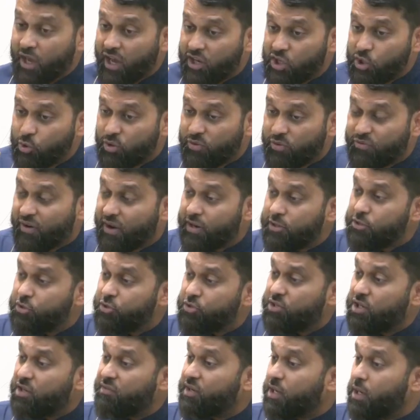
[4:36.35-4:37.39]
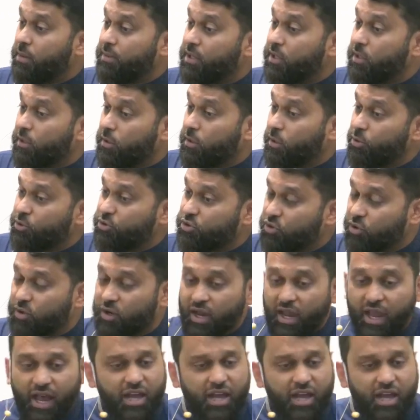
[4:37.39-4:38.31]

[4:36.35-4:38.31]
and you will find yourself coming closer.